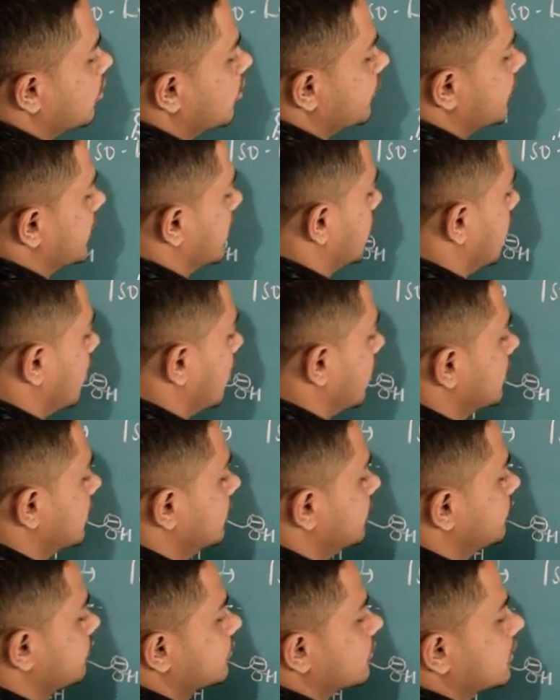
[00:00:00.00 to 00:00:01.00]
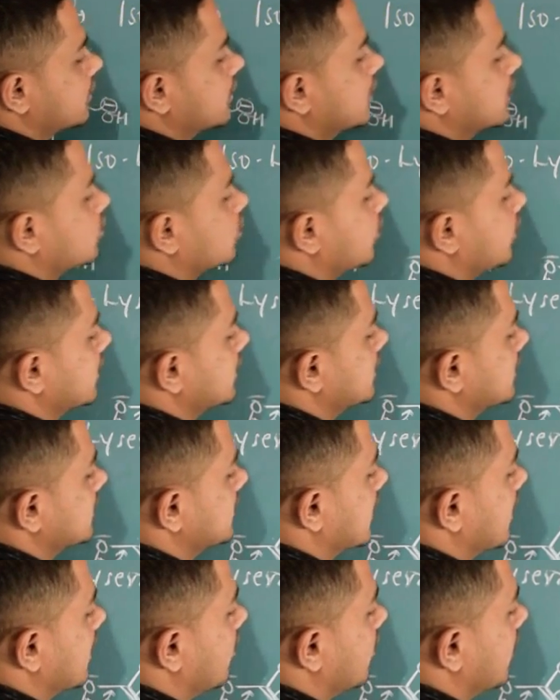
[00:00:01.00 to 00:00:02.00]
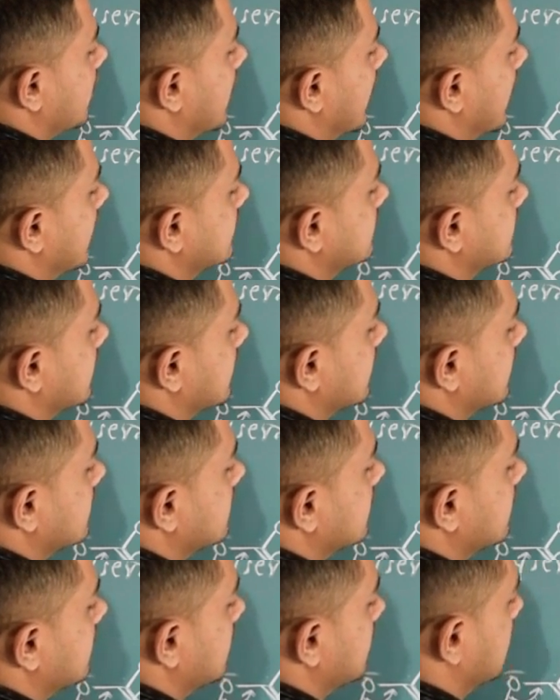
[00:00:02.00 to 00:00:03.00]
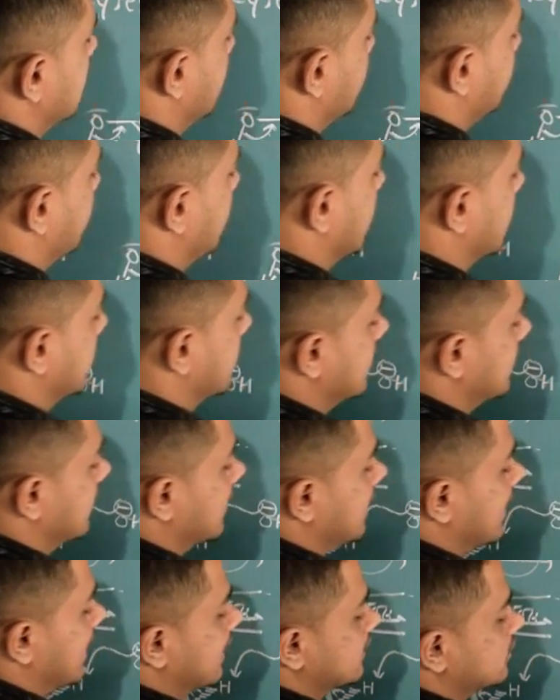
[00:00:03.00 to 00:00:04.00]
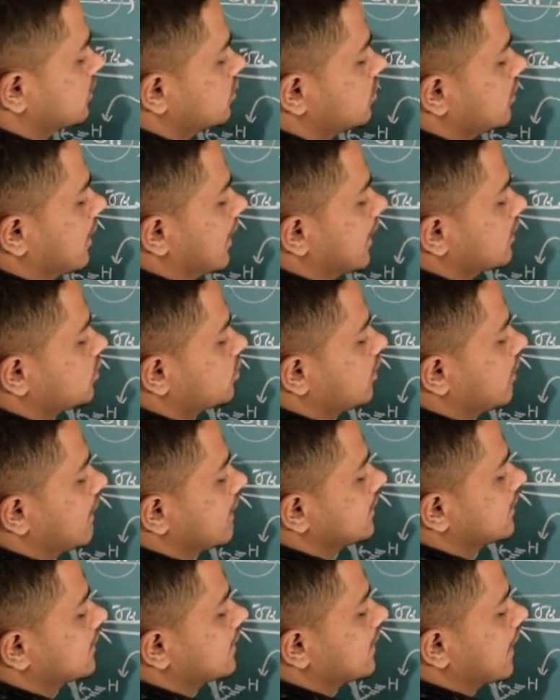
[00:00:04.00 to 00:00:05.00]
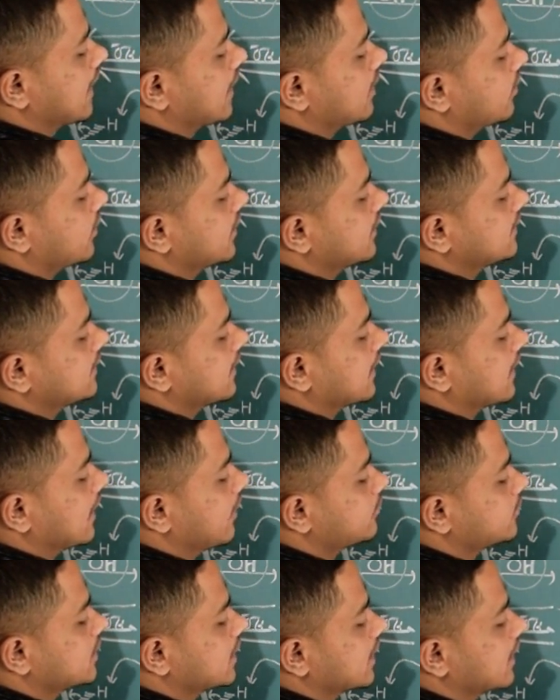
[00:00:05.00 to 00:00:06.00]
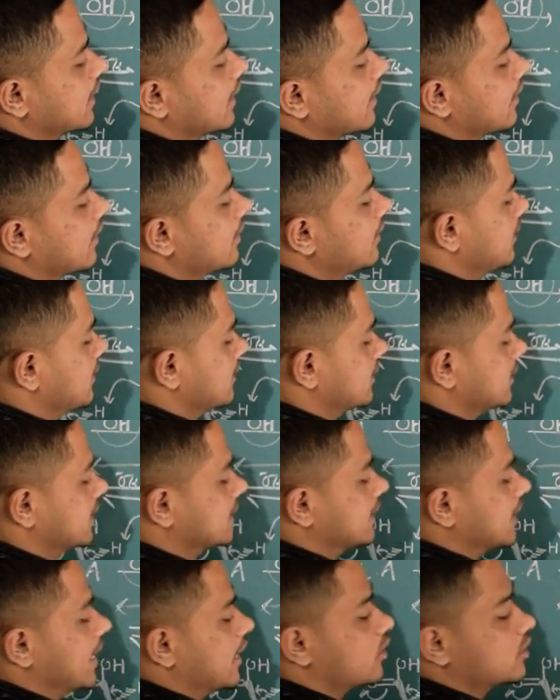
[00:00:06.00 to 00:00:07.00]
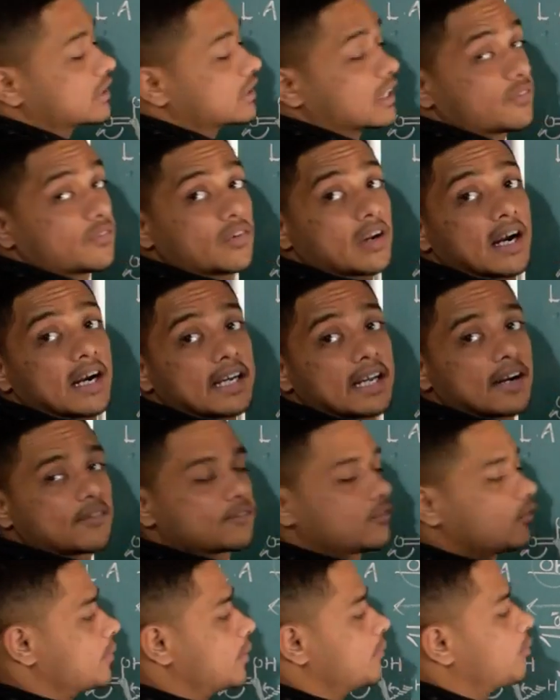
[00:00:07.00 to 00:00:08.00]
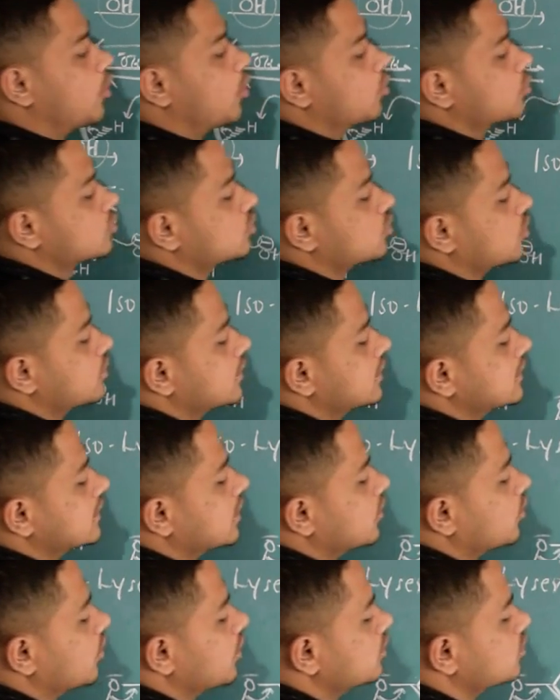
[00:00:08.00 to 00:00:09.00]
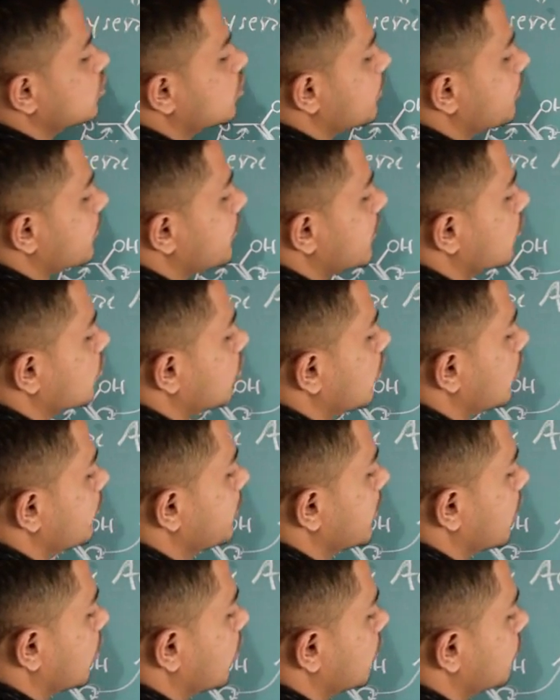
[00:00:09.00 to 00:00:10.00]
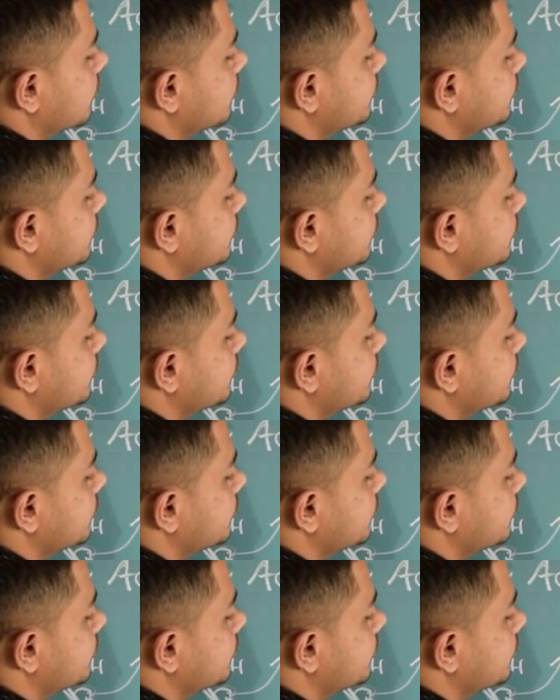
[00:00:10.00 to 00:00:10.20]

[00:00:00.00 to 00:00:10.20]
we got this OH is there on as it is, but here as soon as this electron density comes here, this hydrogen will attack from above, so this COH group will go below